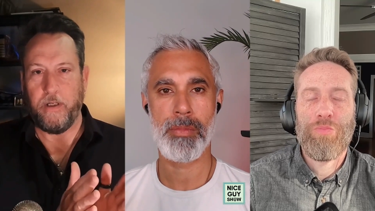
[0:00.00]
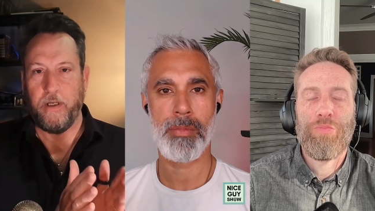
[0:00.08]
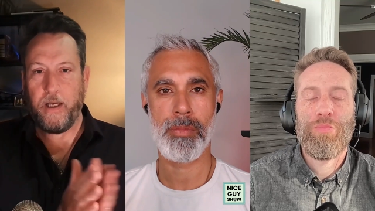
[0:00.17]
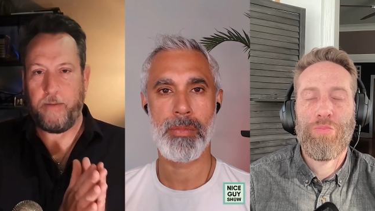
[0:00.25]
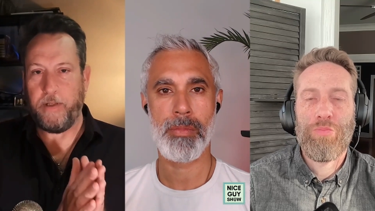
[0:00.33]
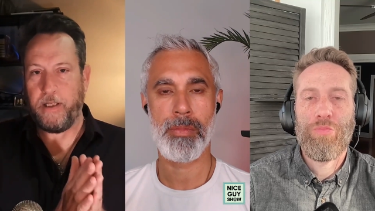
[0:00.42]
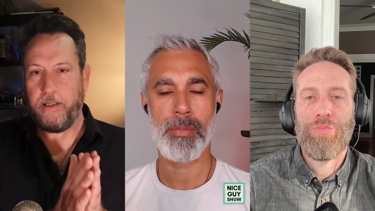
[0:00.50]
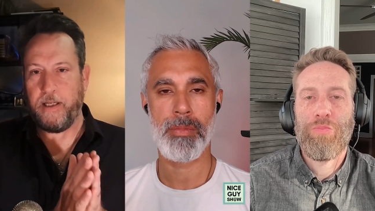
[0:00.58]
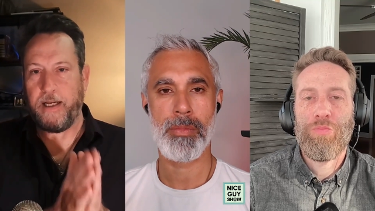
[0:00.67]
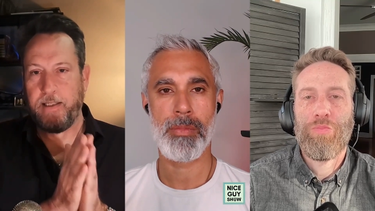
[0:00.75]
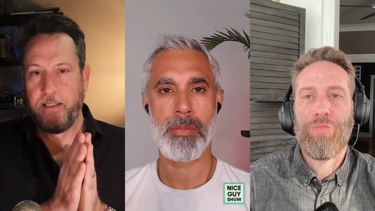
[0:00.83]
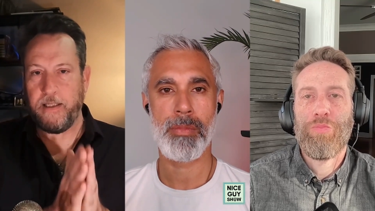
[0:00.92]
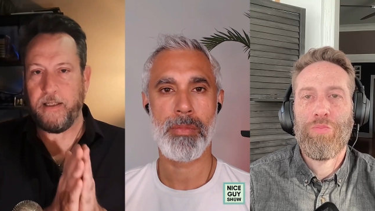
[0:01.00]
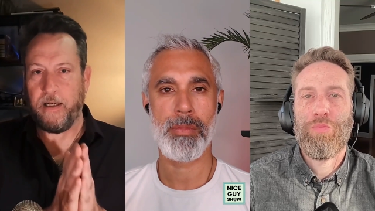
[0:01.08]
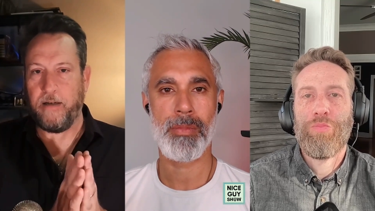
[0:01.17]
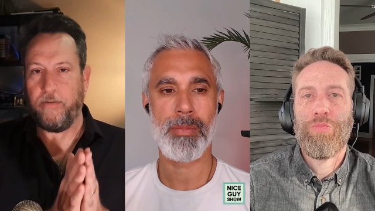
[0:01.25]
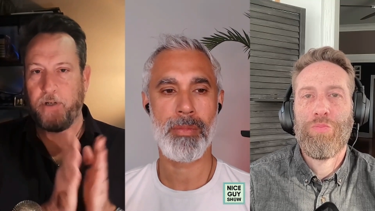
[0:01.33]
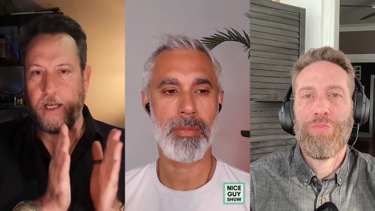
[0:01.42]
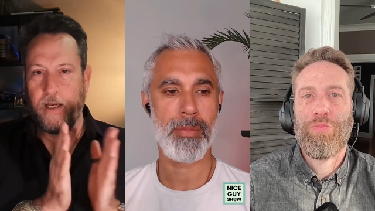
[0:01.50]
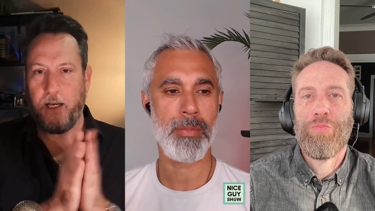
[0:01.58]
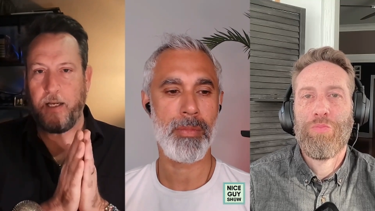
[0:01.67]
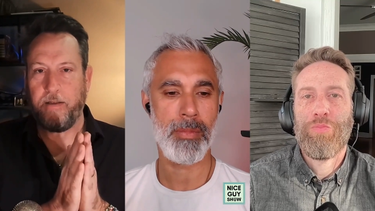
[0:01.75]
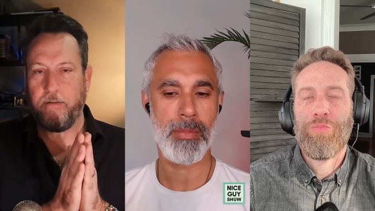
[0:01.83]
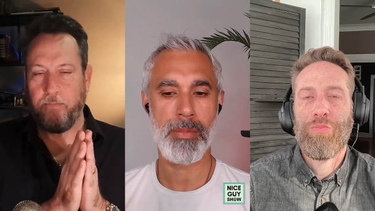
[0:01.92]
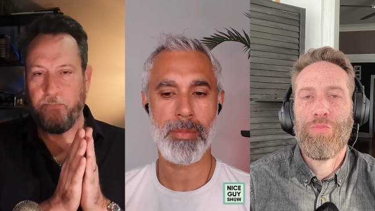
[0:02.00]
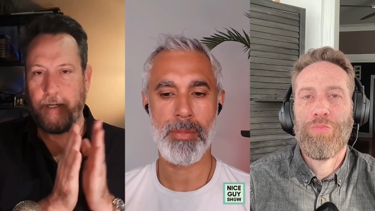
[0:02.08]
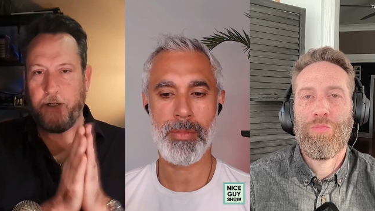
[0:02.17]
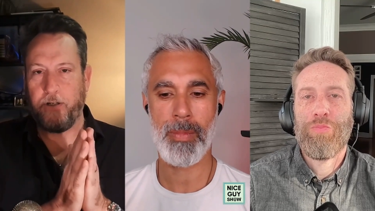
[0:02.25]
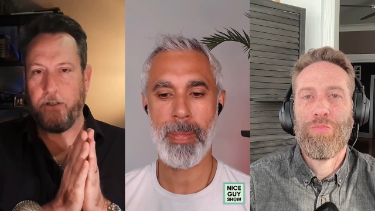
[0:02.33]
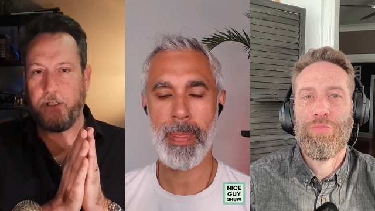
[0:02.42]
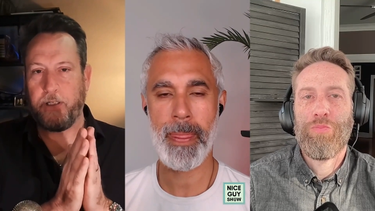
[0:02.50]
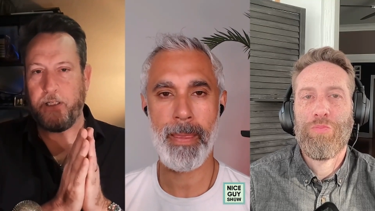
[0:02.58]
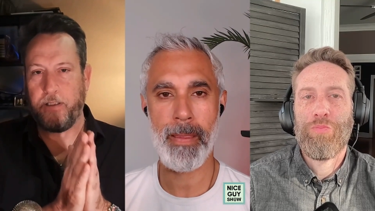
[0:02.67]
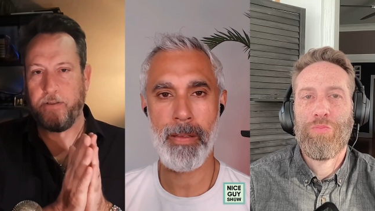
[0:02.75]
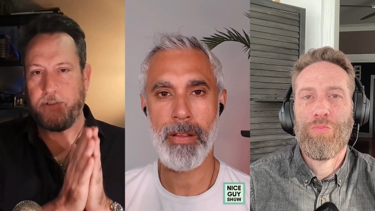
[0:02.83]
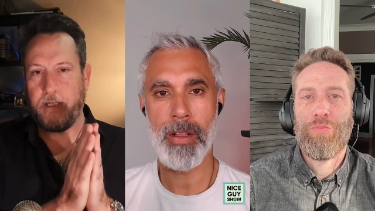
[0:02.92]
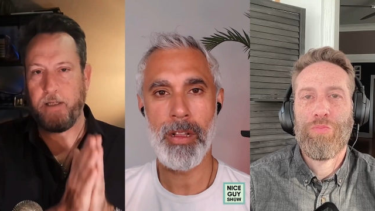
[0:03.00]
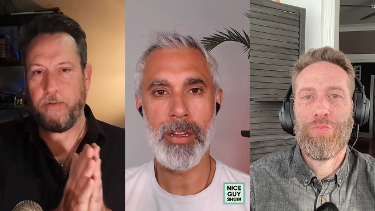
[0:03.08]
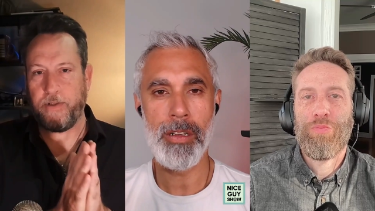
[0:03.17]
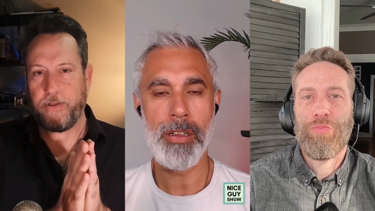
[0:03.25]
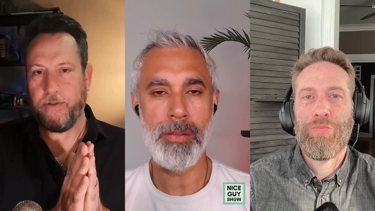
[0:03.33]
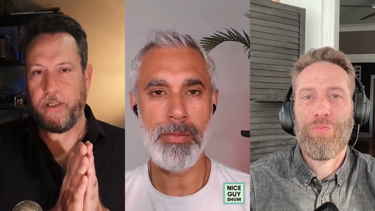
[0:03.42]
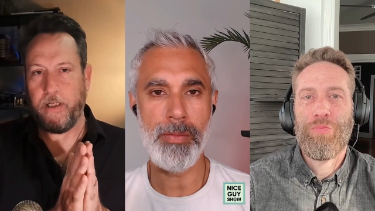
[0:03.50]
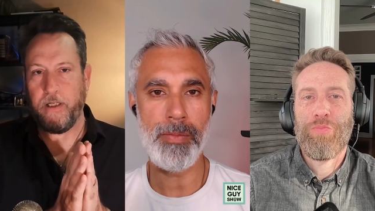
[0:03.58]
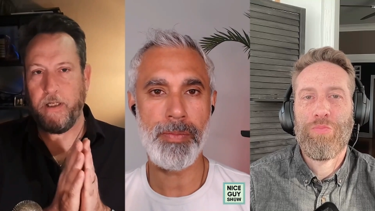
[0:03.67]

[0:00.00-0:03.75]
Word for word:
Speaker 1: I mean, the idea of, okay, I butthurt kills chemistry.